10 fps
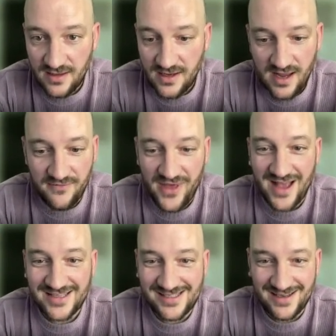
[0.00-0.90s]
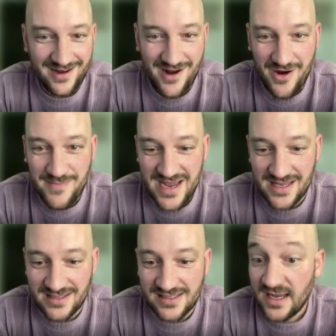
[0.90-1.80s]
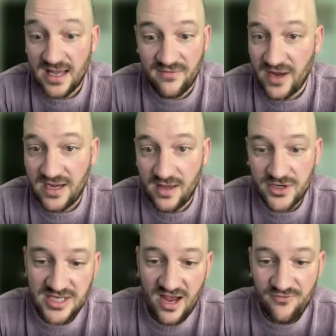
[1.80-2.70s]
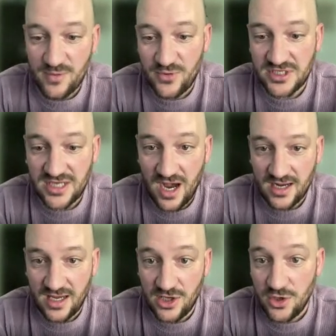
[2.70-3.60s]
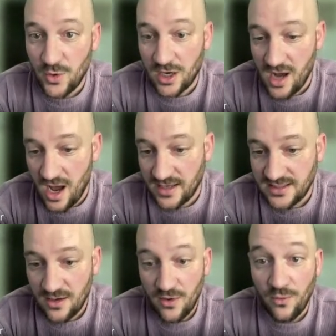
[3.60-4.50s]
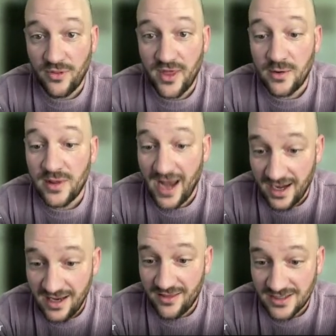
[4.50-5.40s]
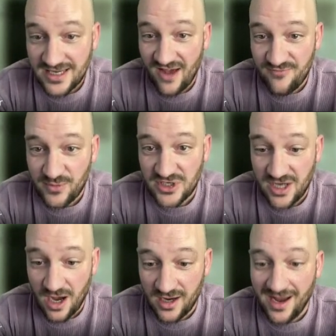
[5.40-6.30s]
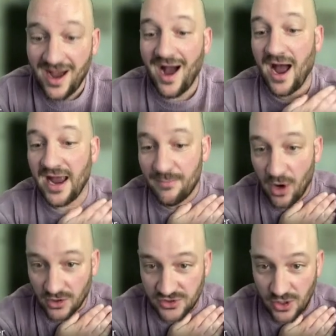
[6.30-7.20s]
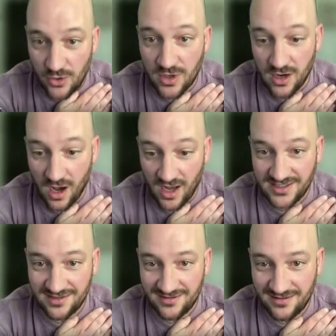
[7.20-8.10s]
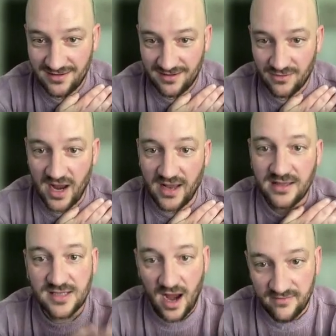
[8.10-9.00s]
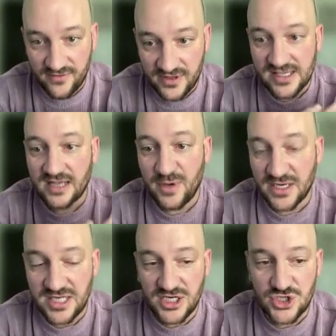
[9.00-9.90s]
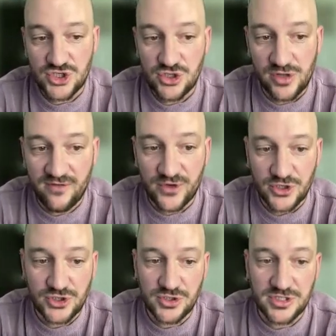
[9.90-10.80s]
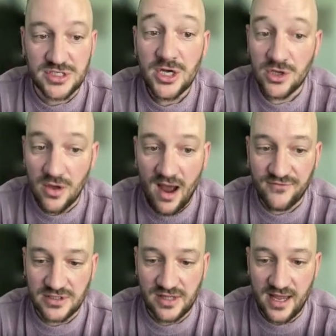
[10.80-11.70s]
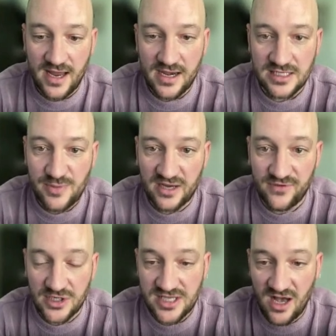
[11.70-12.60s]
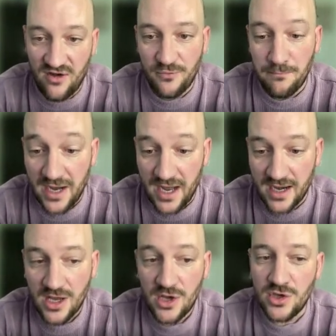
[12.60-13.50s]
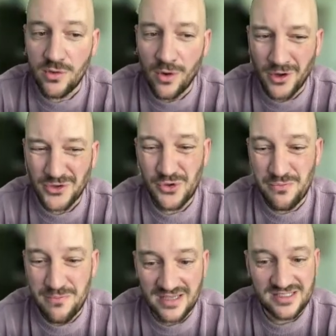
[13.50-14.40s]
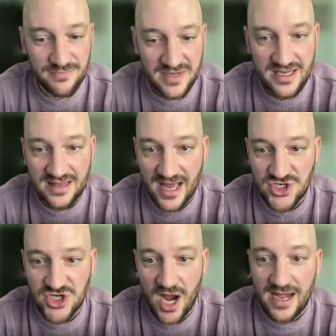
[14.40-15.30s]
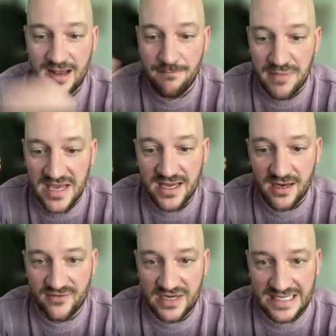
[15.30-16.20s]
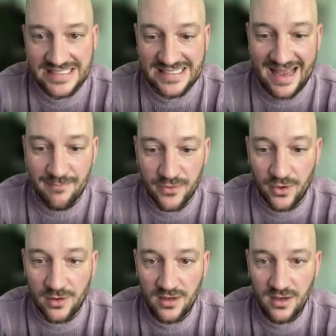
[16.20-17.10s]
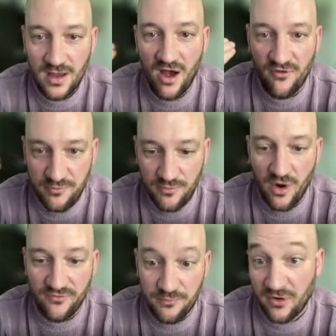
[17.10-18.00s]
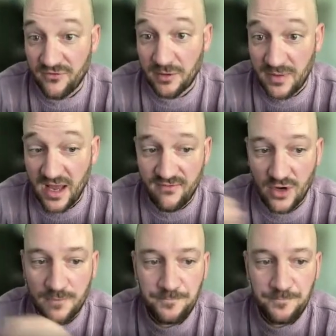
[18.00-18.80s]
If that's, means if any other staff member is talking, you are not, well, then if any other staff member is talking, I am also not. Right? It's kind of these expectations you lay for your students, you have to lay and expect for yourself, but you also must be that shining beacon of an example of perfect behavior.